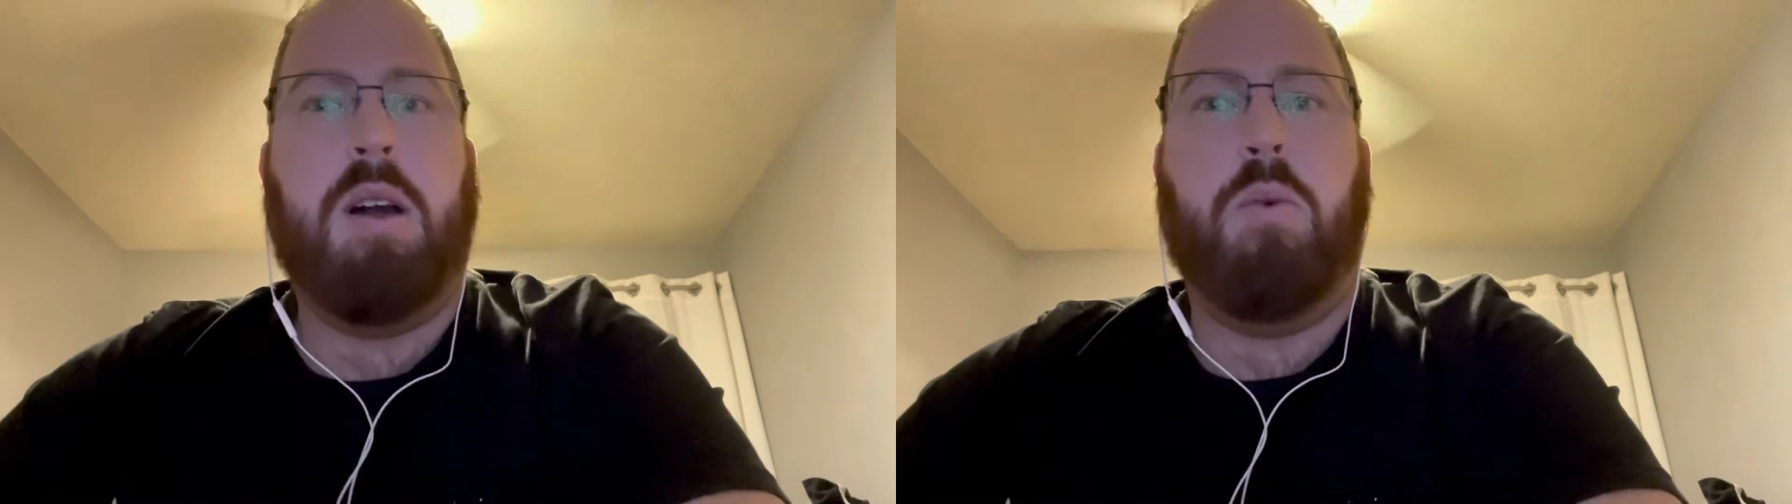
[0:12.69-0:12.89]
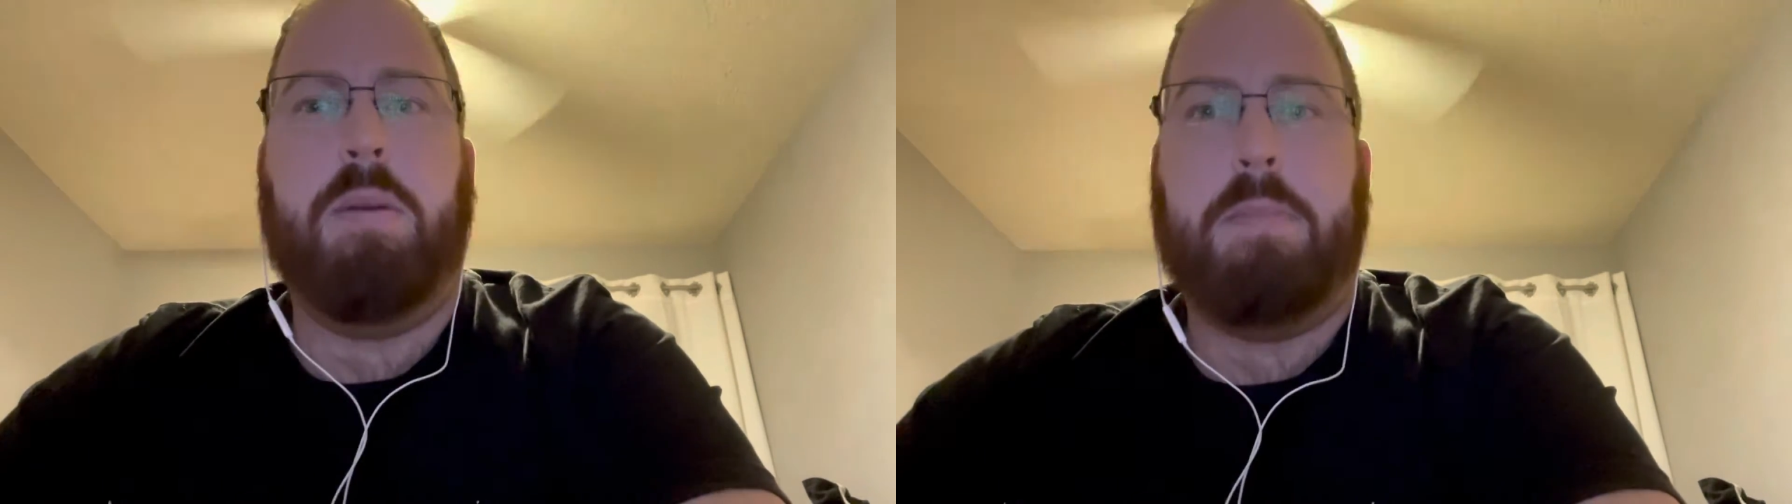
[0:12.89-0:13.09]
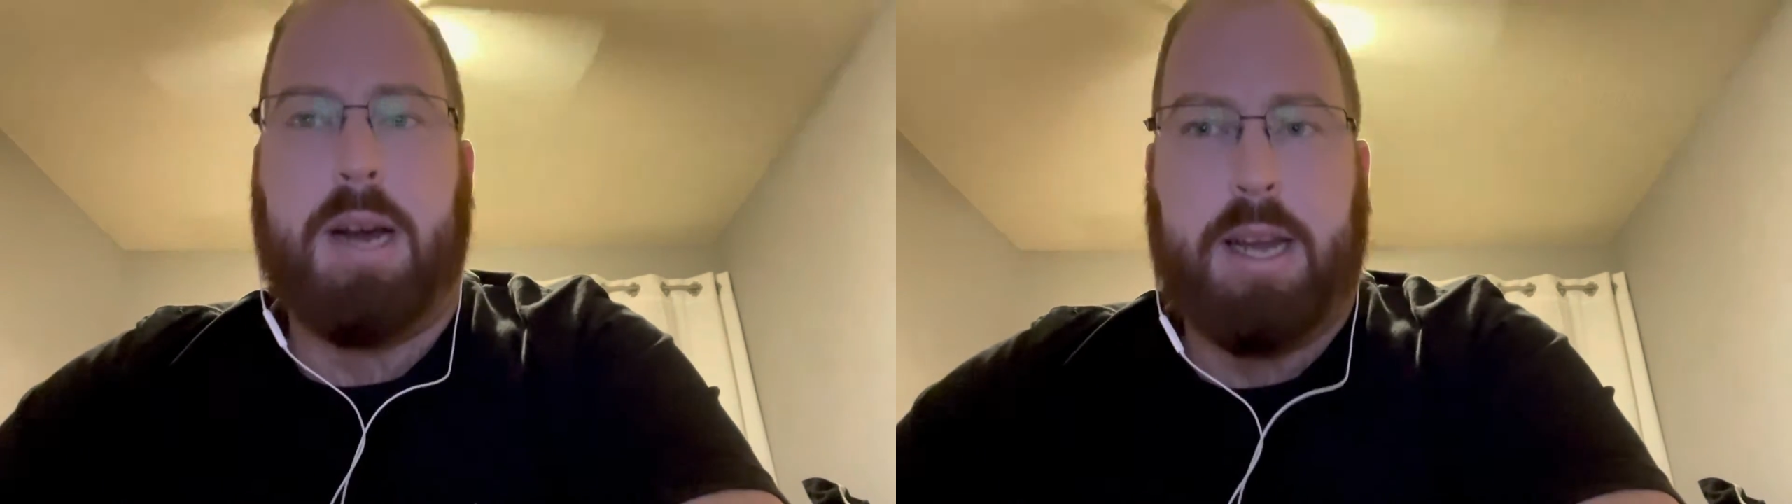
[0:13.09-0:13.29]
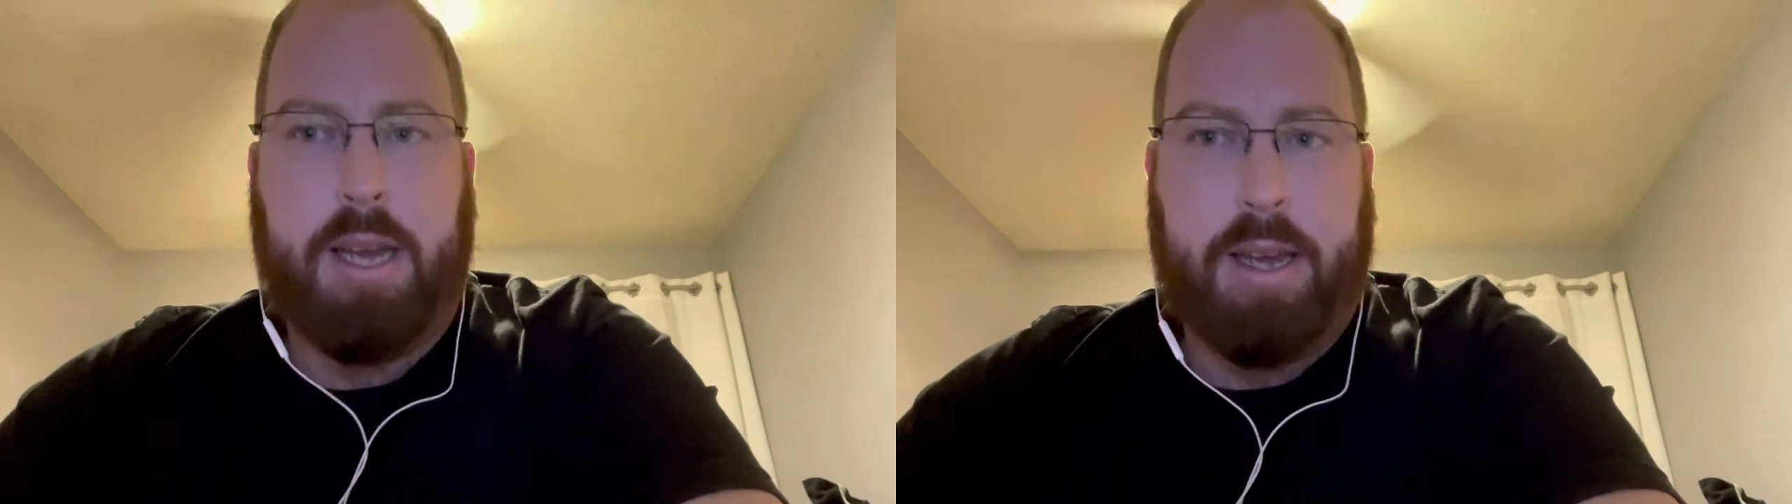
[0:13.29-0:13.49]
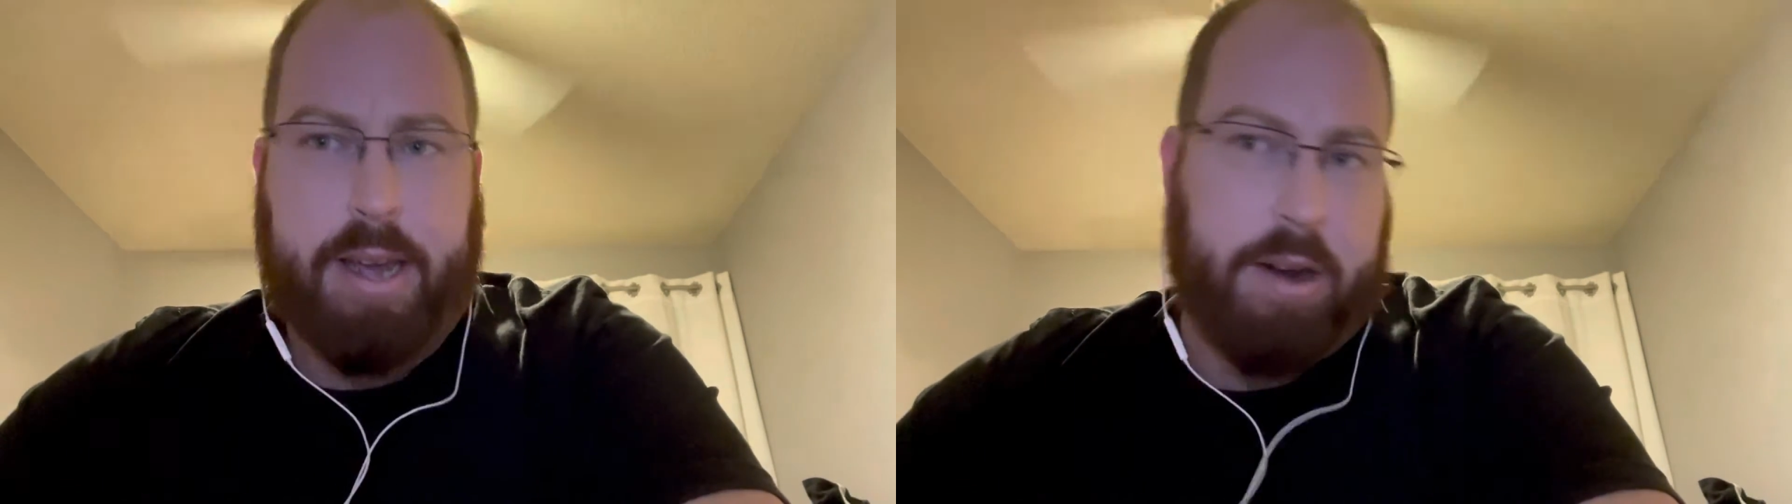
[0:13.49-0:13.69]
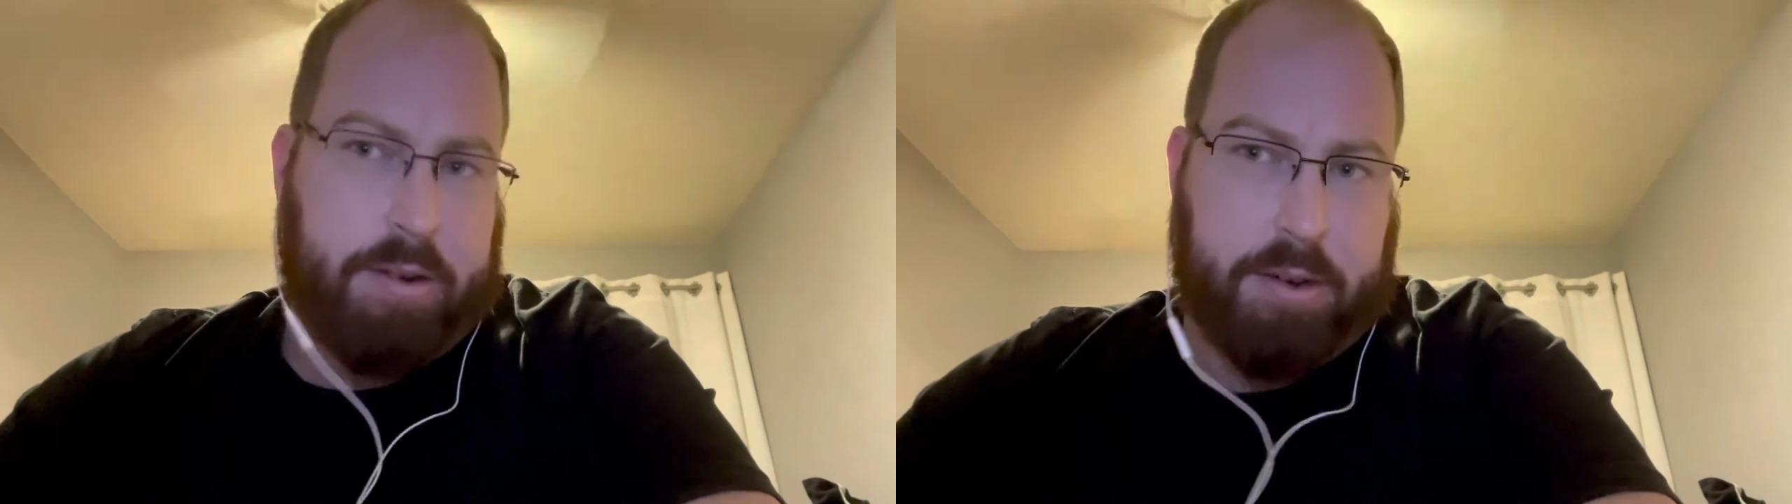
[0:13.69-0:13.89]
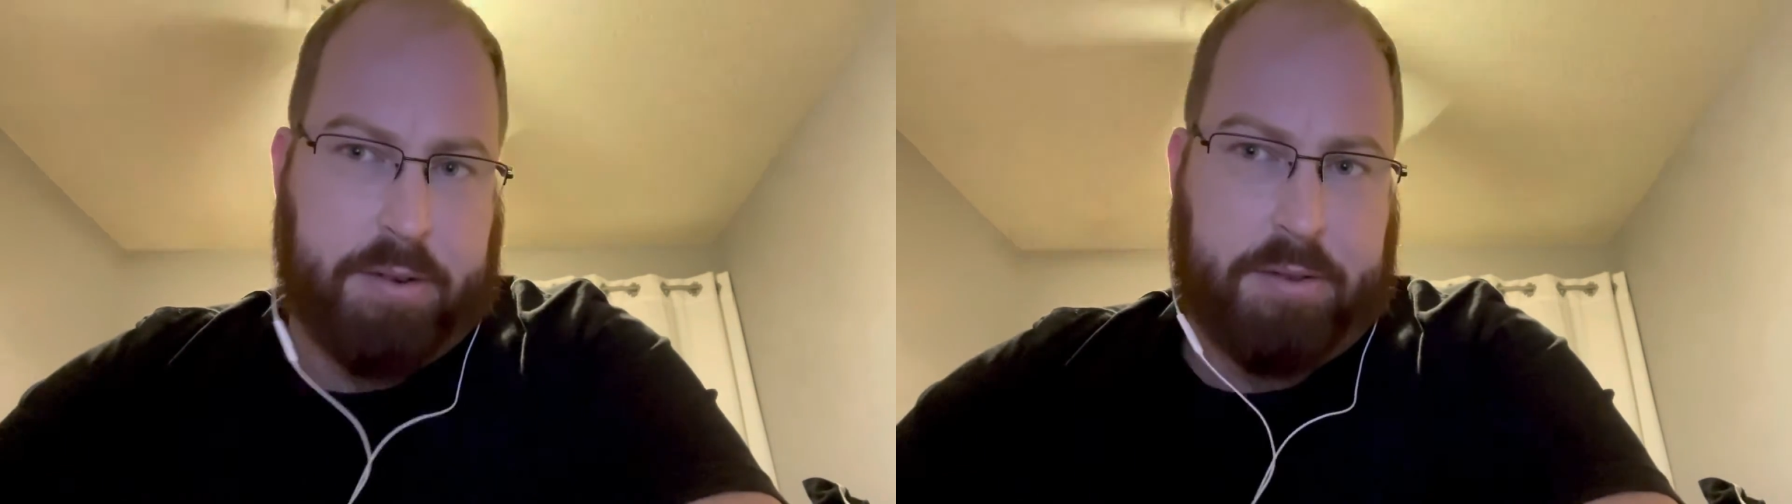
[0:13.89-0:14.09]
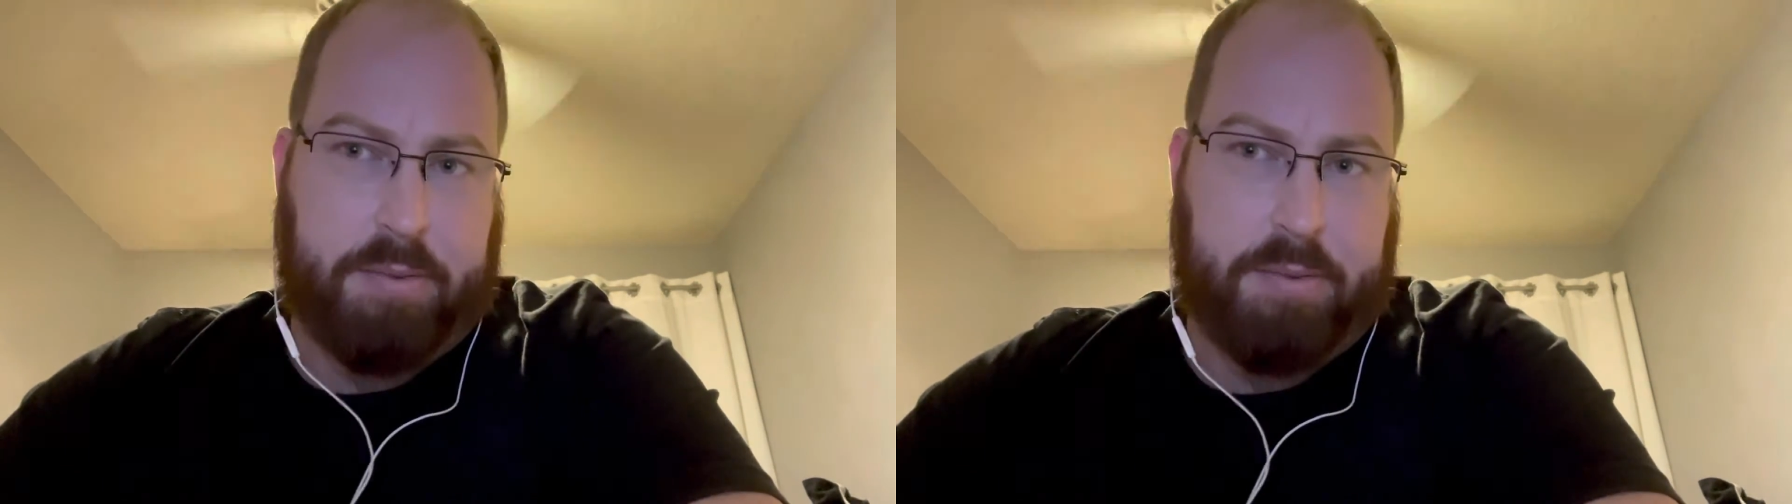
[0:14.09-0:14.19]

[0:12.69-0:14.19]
when my characters,